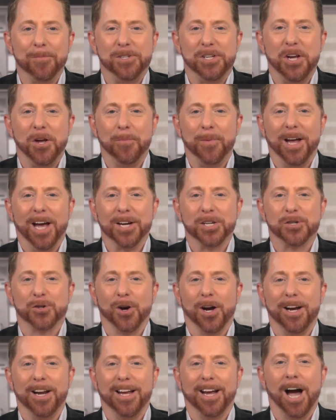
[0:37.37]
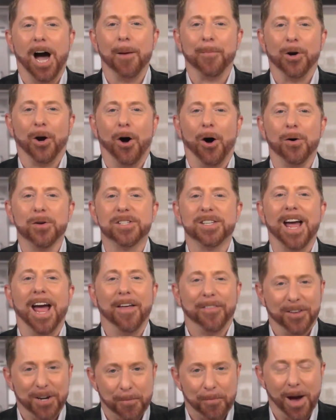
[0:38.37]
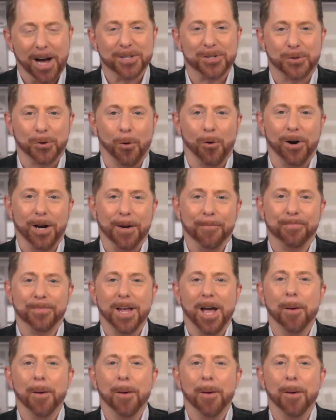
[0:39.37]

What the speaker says: to UBS Trending. I'm your host, Anthony Pastore.